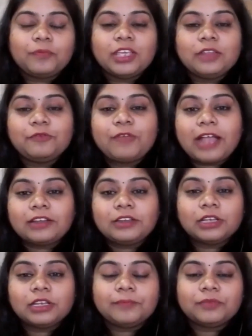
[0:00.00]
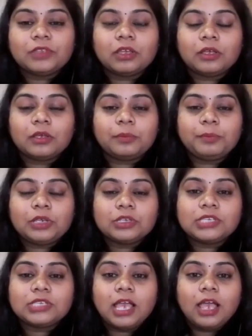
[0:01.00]
In fact,
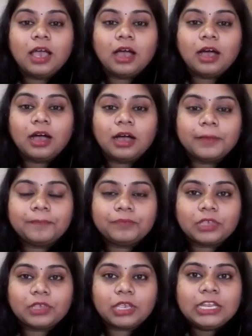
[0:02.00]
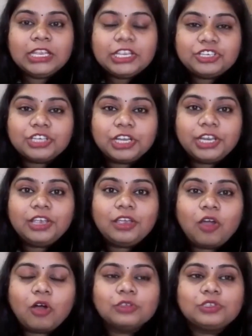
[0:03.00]
because
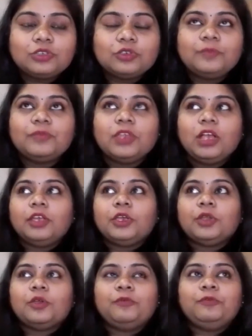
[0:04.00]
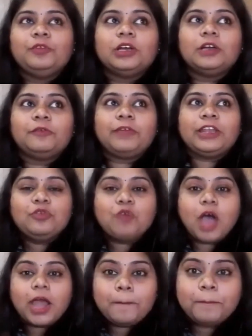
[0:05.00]
initially also, when
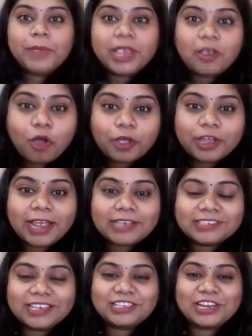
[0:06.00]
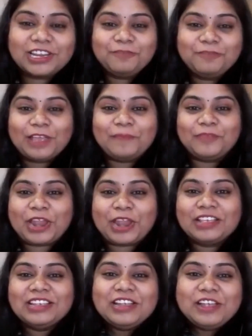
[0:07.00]
you are a big organization, if
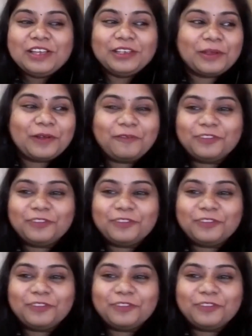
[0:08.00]
there are